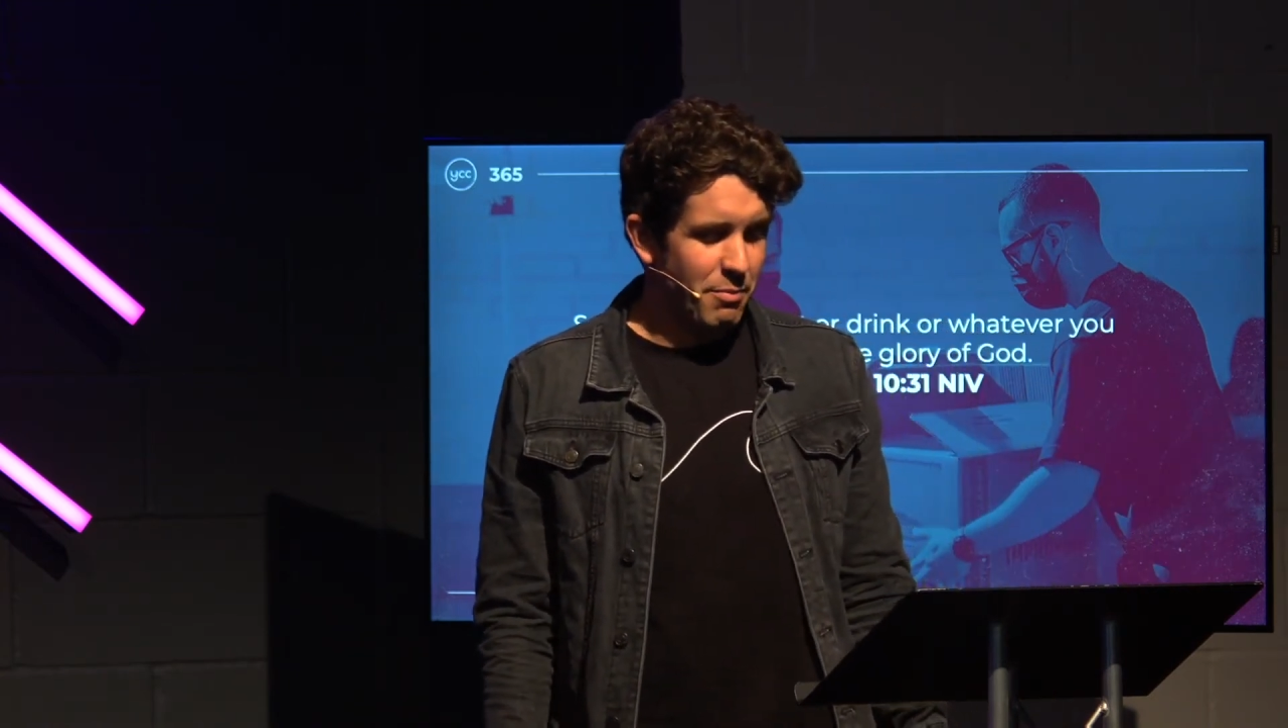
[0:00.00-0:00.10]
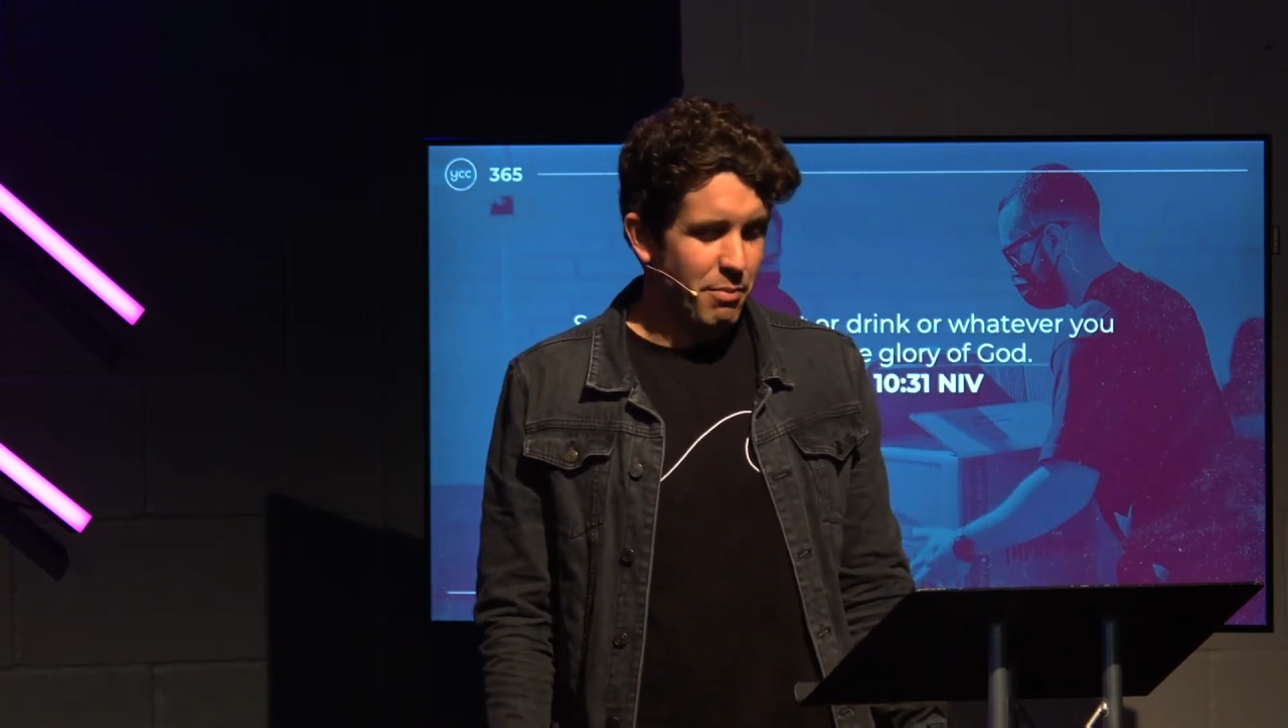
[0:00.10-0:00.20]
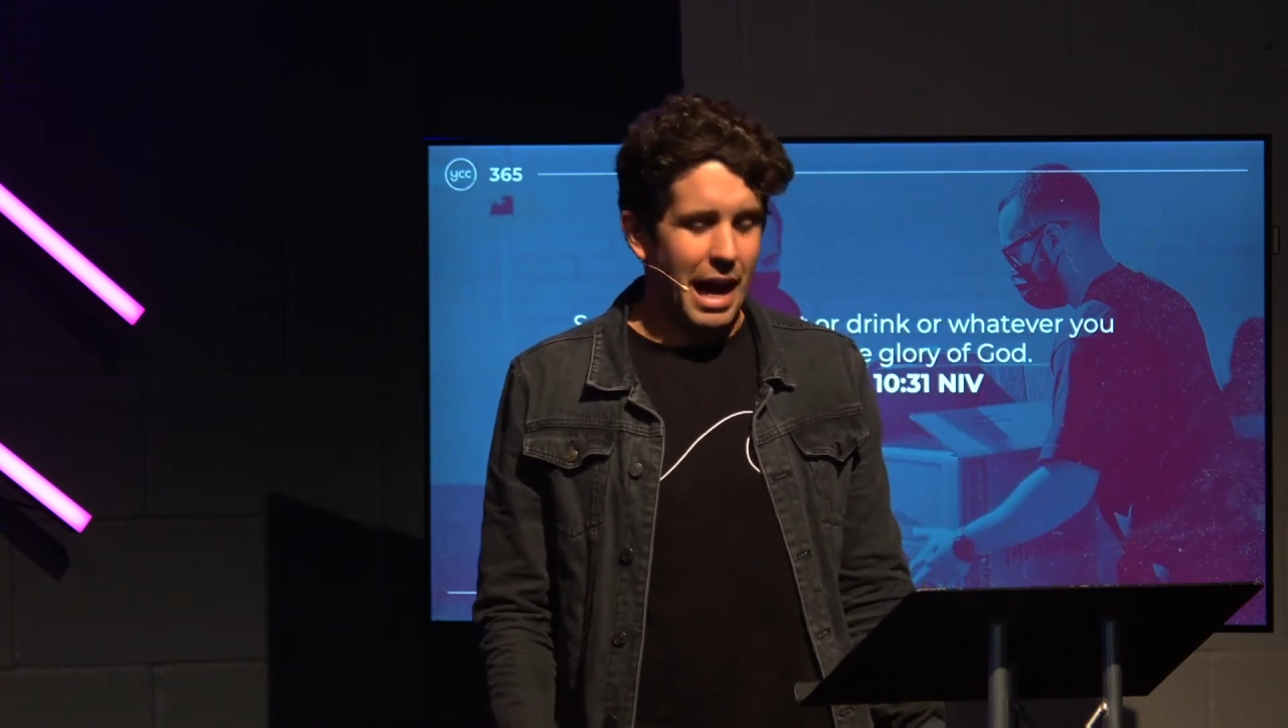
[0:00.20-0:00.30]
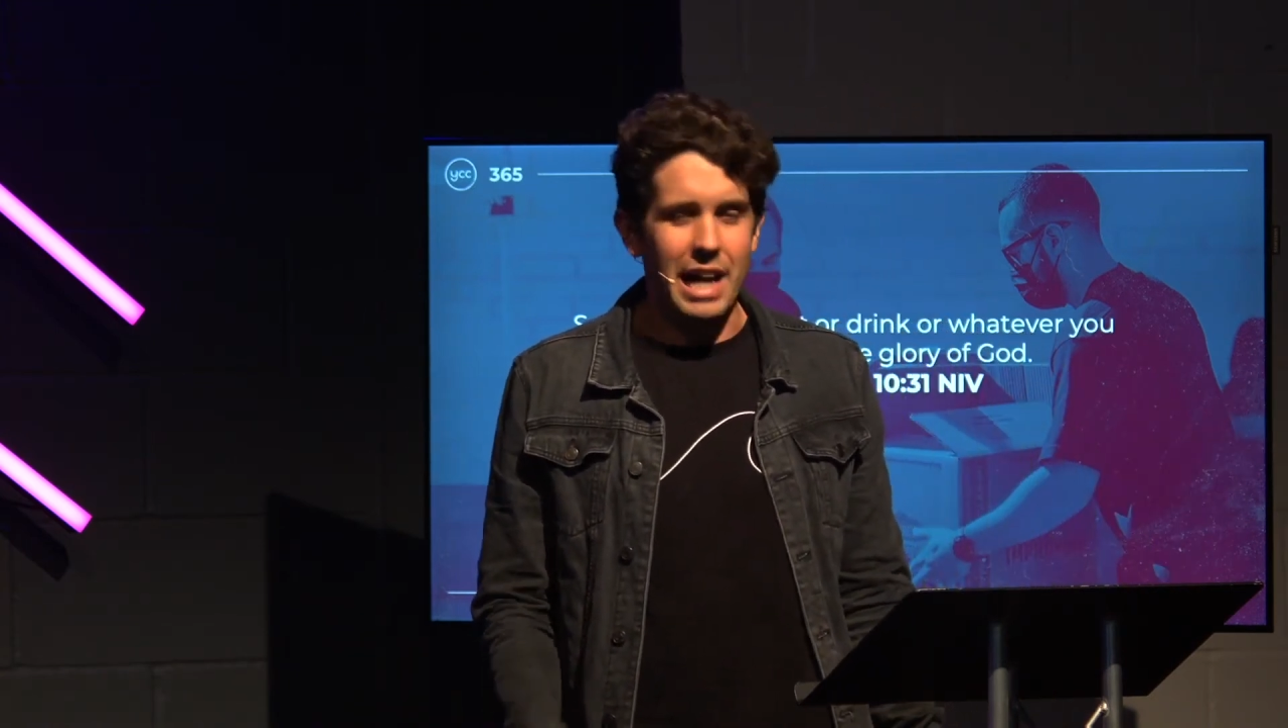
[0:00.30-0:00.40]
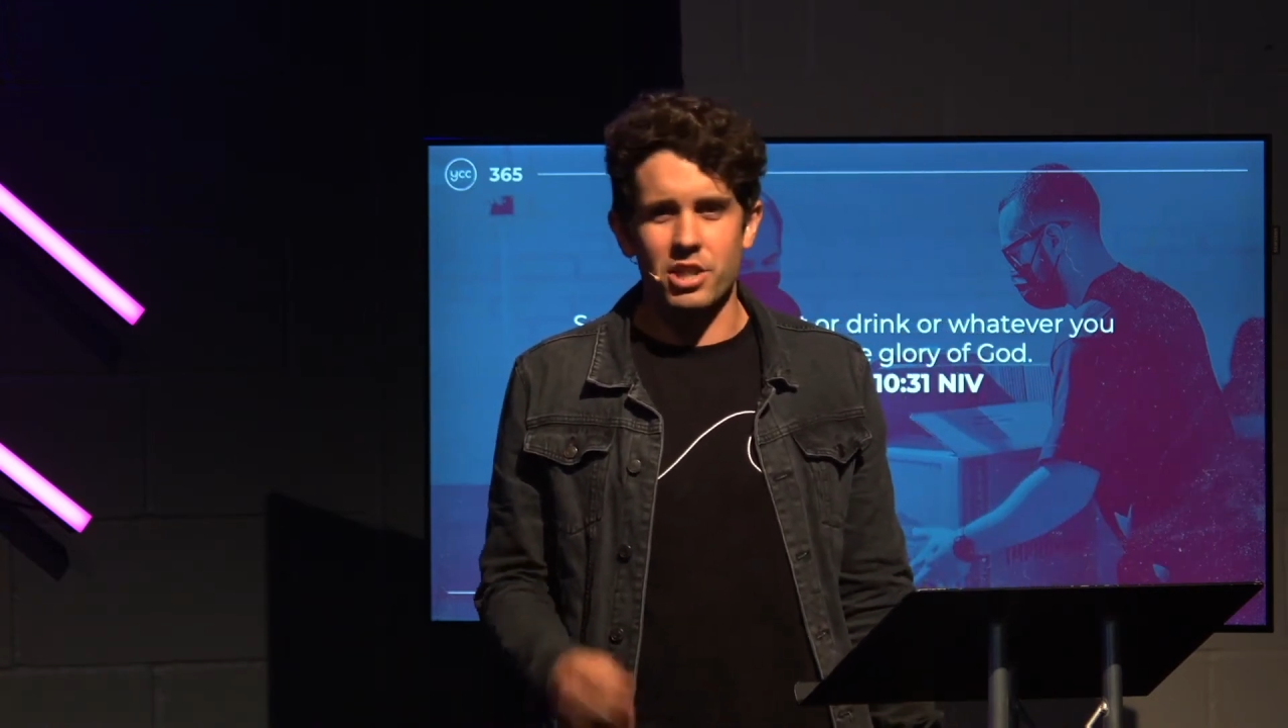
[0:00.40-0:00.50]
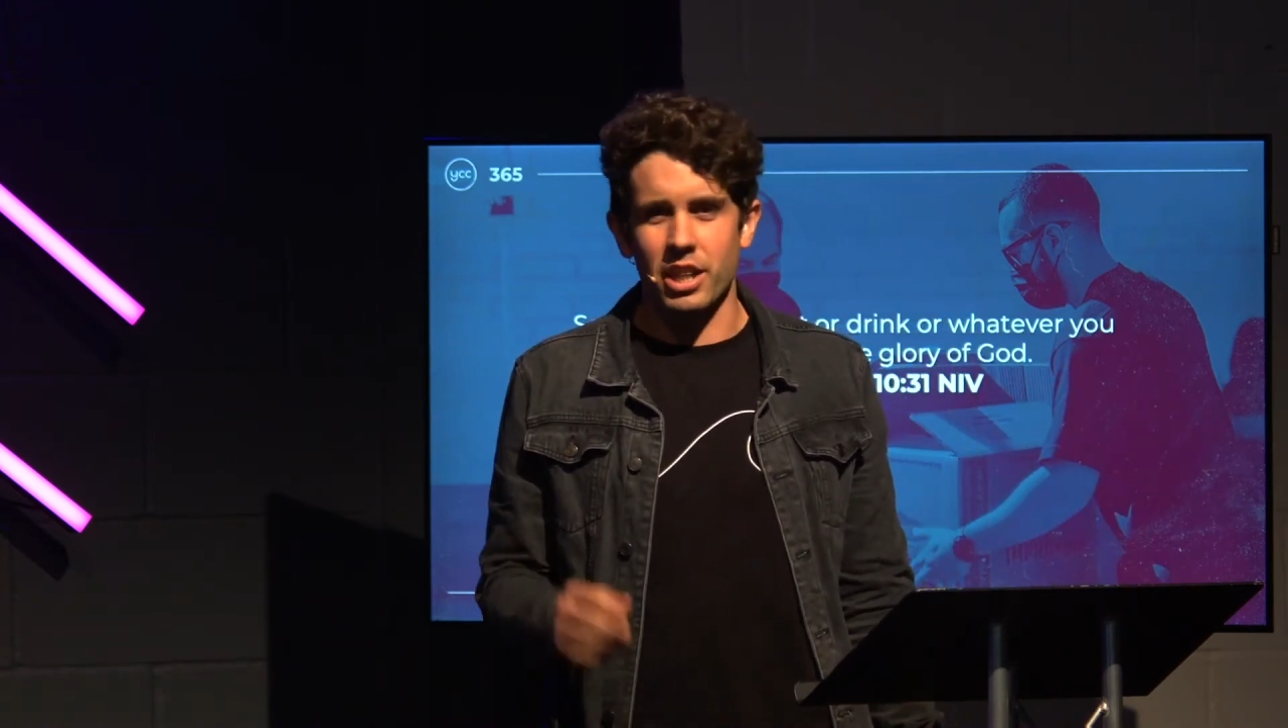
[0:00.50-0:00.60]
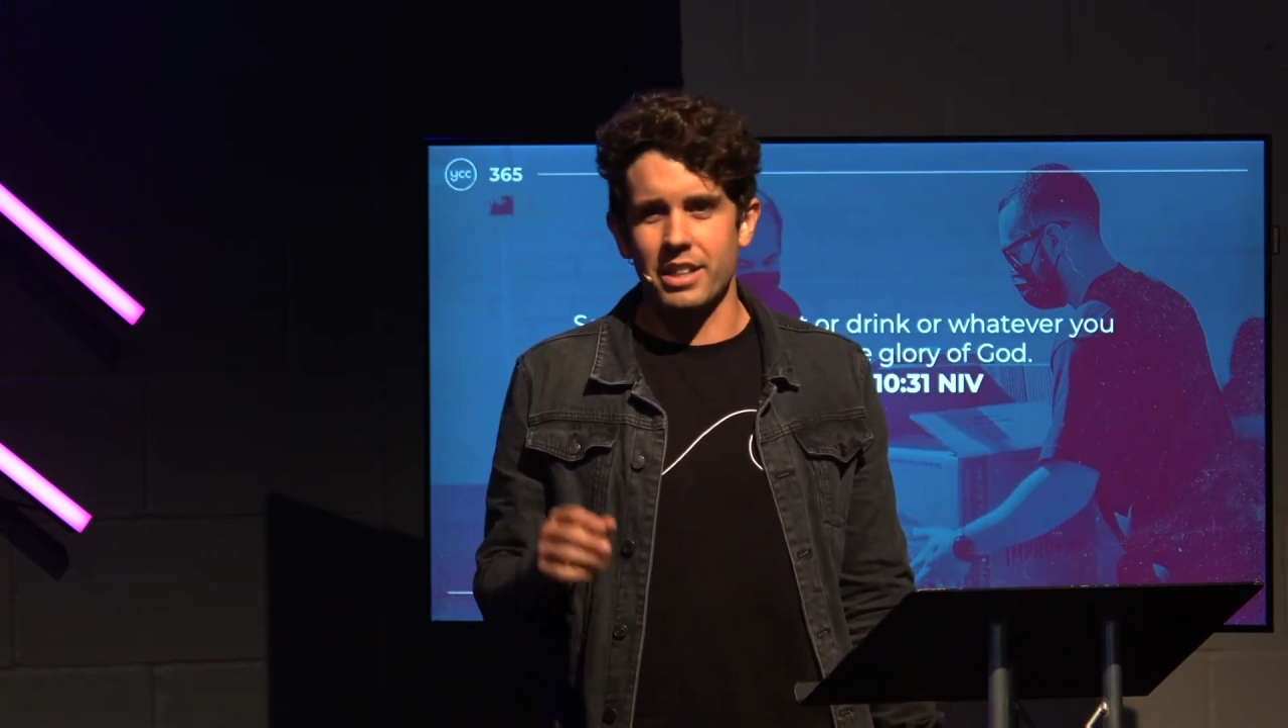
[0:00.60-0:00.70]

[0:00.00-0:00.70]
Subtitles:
but actually I